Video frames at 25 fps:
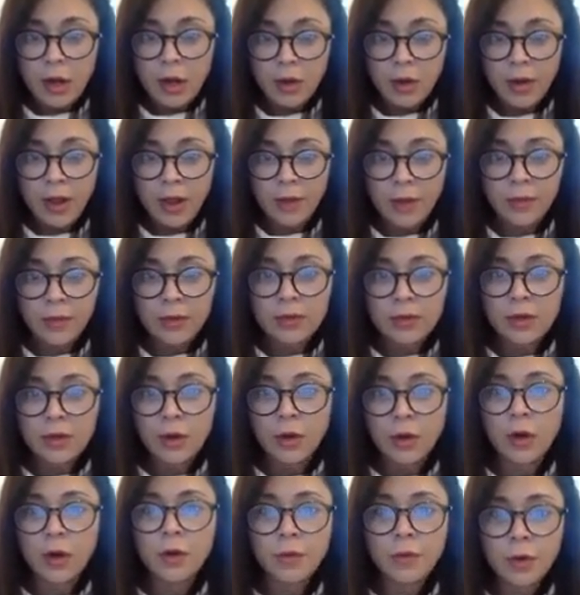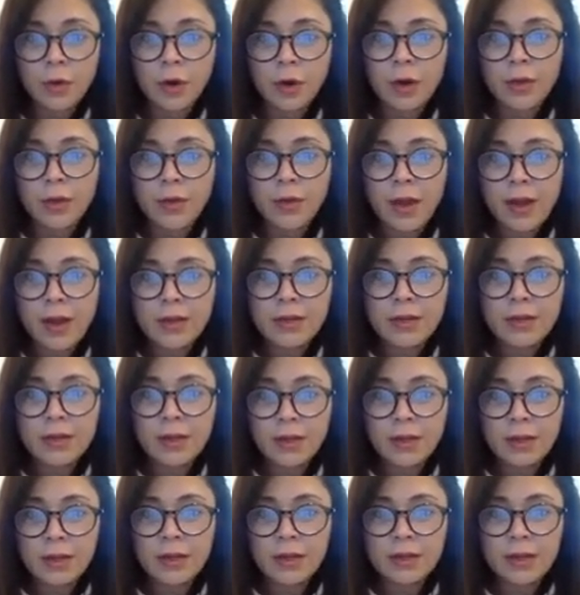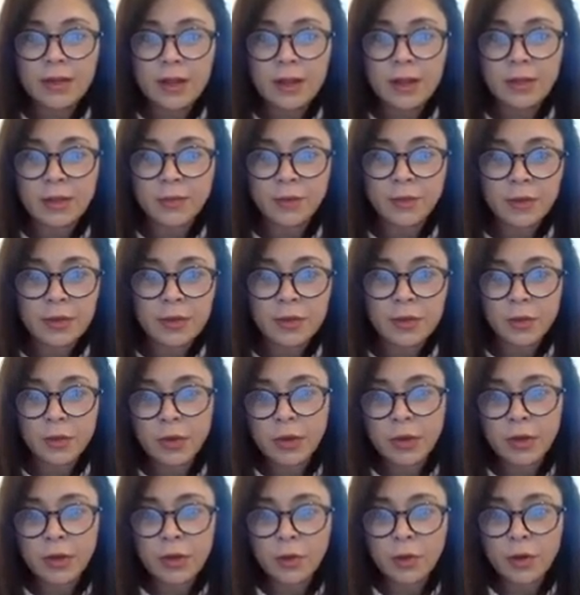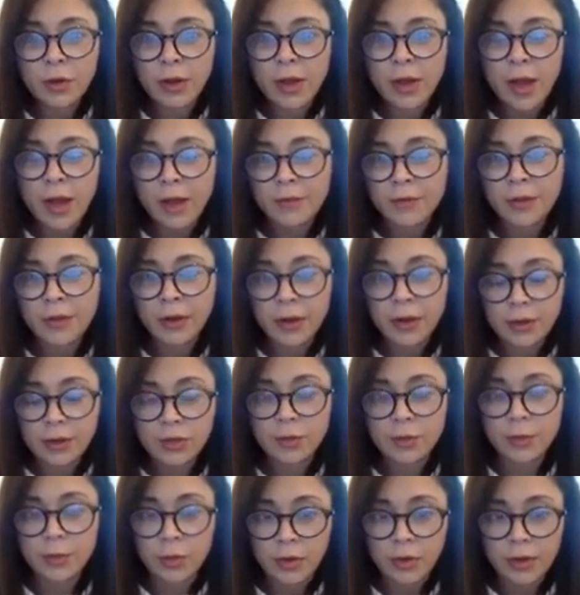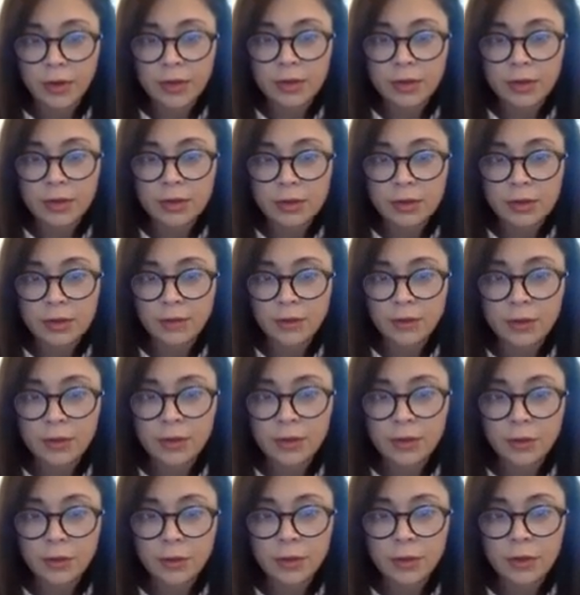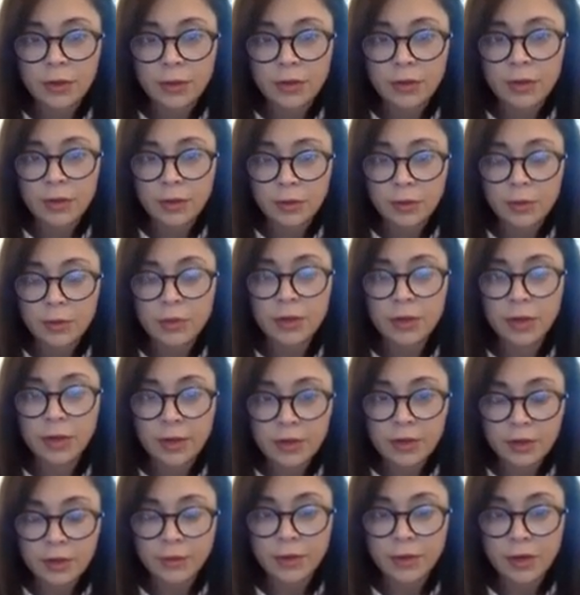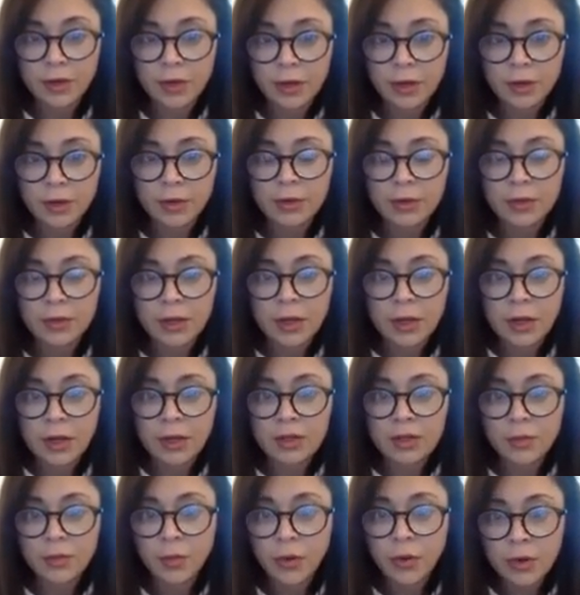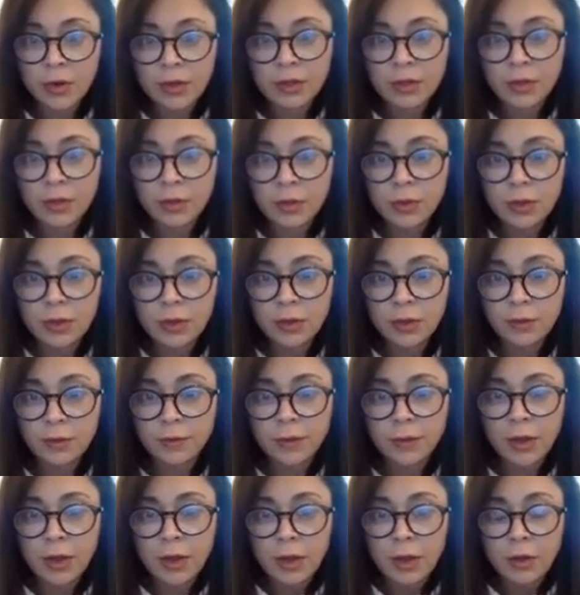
Okay, so overall, the idea is that for this one, you already have the lecture points. If you took really good notes with the lecture videos, it's more intuitive.